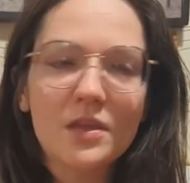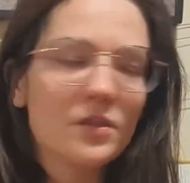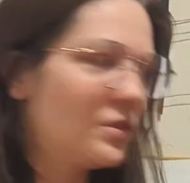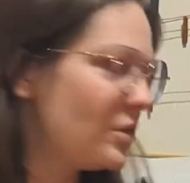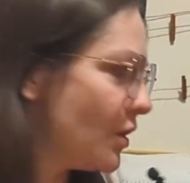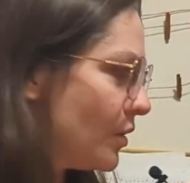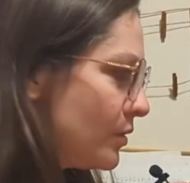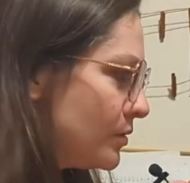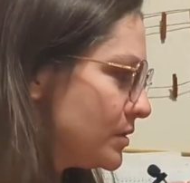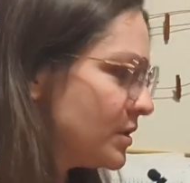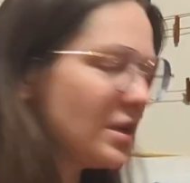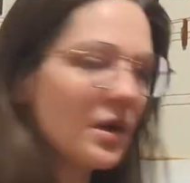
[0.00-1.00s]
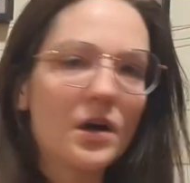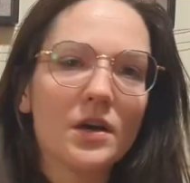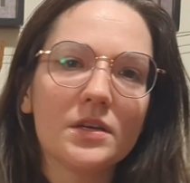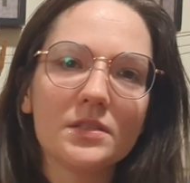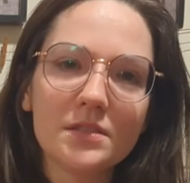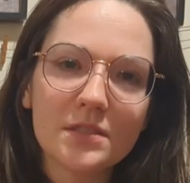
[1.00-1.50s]
those
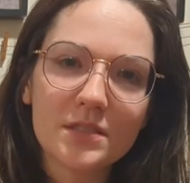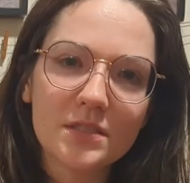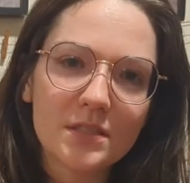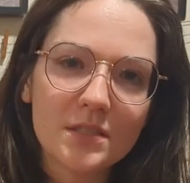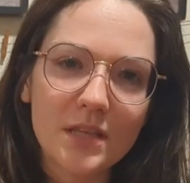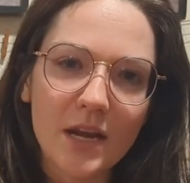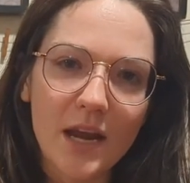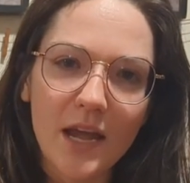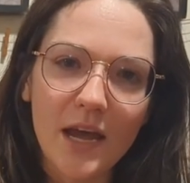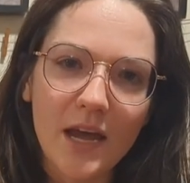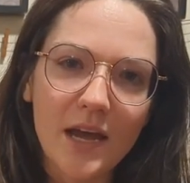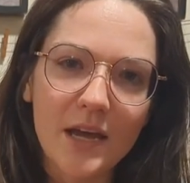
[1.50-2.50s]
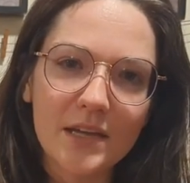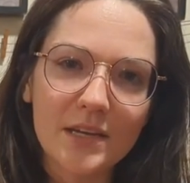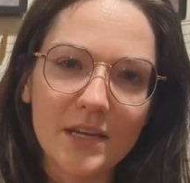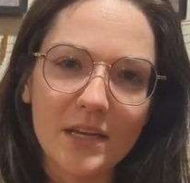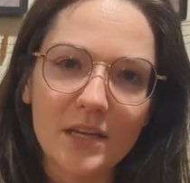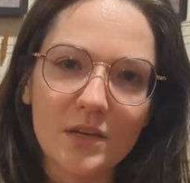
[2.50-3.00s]
yarns that I had
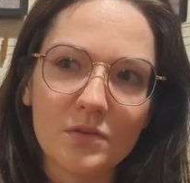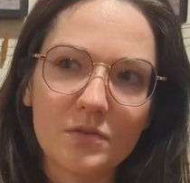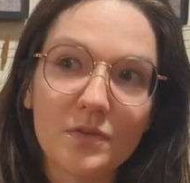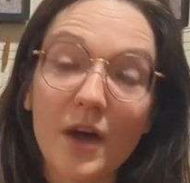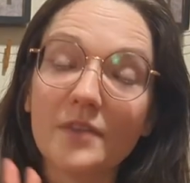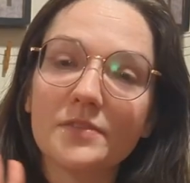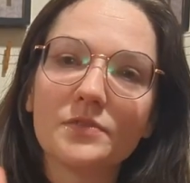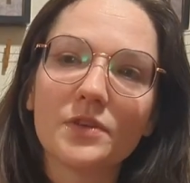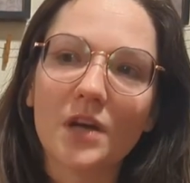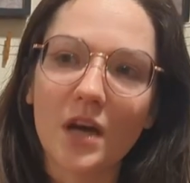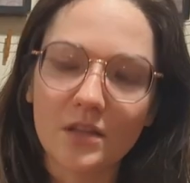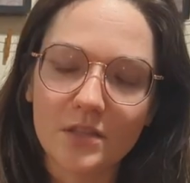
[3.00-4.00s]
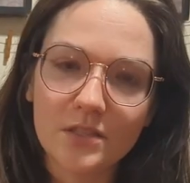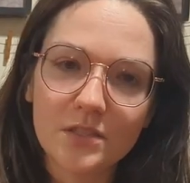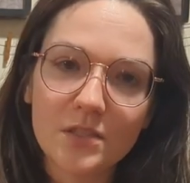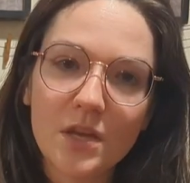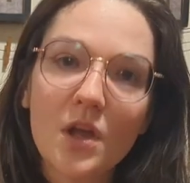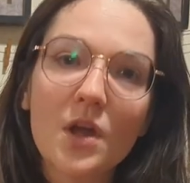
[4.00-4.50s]
in 5 different
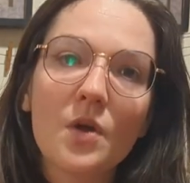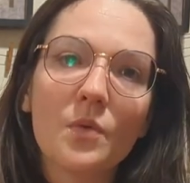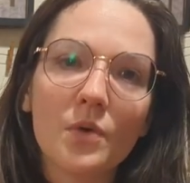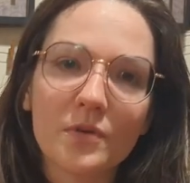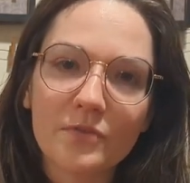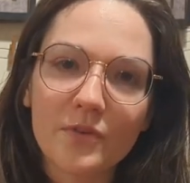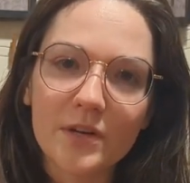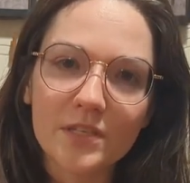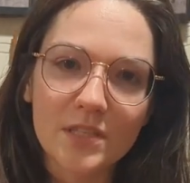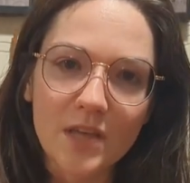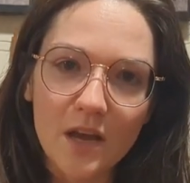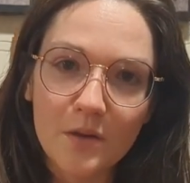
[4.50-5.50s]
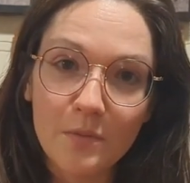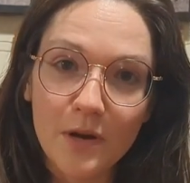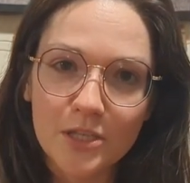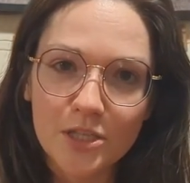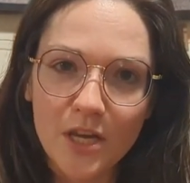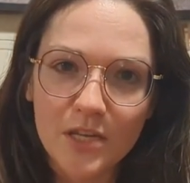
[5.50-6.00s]
colors were for a sock
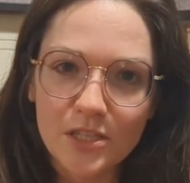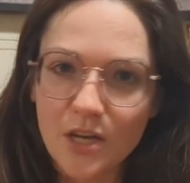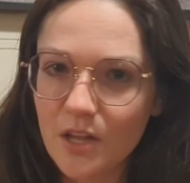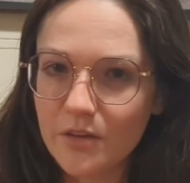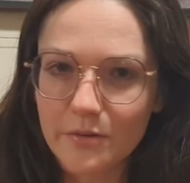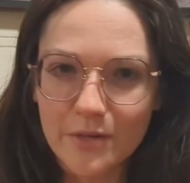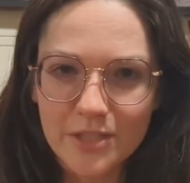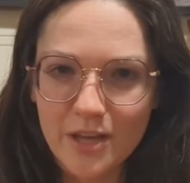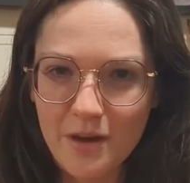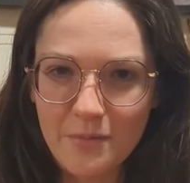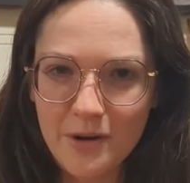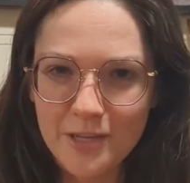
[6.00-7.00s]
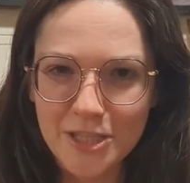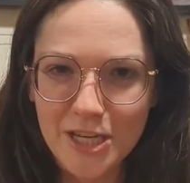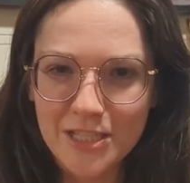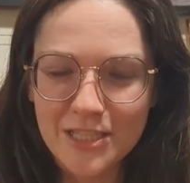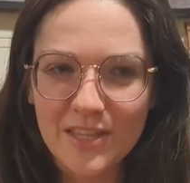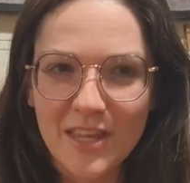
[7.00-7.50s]
project, a colorwork sock
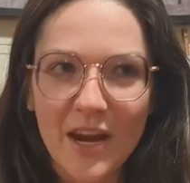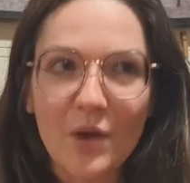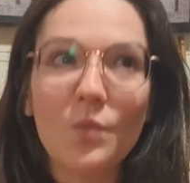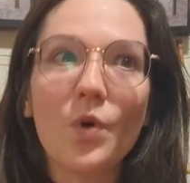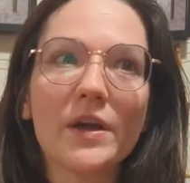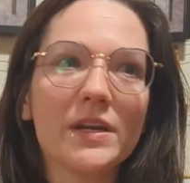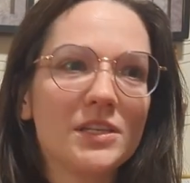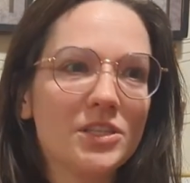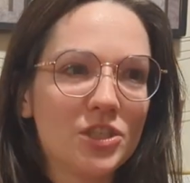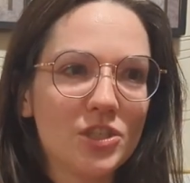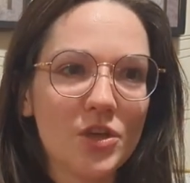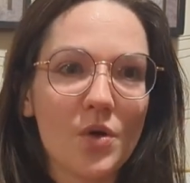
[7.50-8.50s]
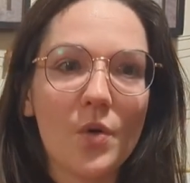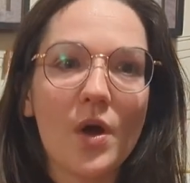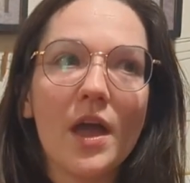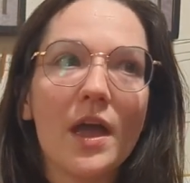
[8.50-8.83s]
project that I wanted to do